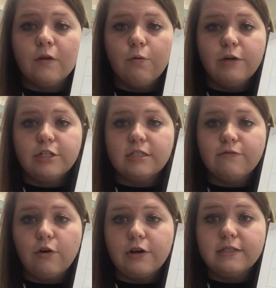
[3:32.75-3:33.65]
we just
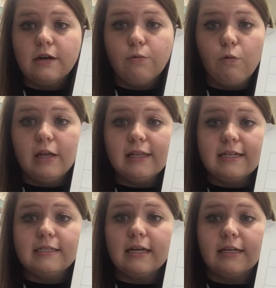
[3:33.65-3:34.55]
focus on one
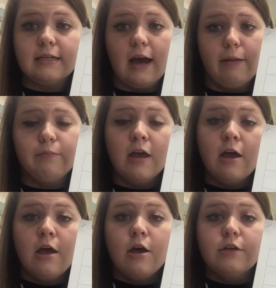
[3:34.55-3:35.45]
list at a time.
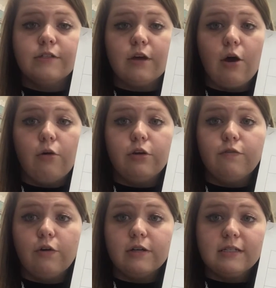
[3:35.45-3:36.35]
So you
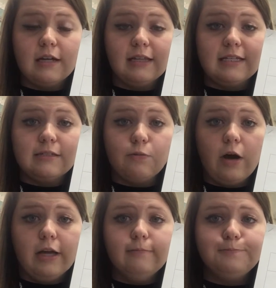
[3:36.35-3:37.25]
focus on list
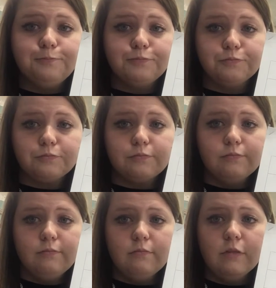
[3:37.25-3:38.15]
1
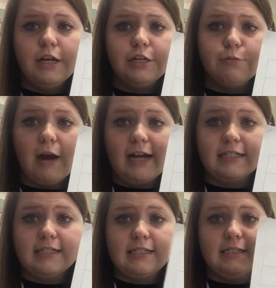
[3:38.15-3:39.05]
and you
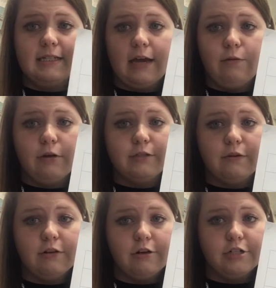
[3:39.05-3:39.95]
practice these sight words
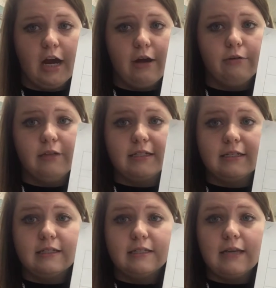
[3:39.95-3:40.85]
with your child. This
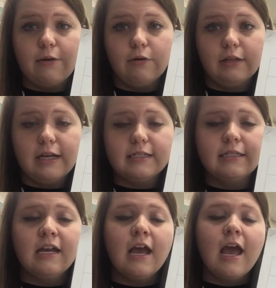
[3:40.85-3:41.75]
is a sight word
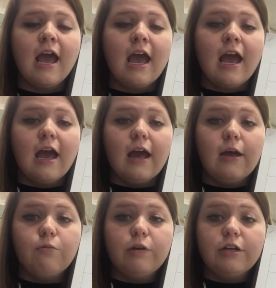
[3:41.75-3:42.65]
list.
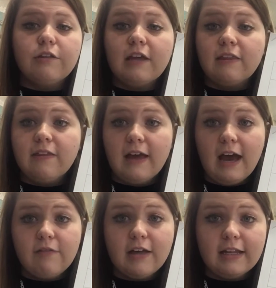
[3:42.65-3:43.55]
And when you think that they
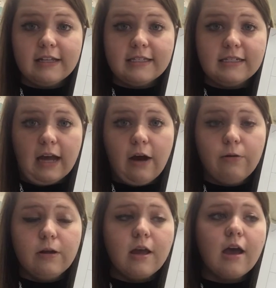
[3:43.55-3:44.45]
have that list down,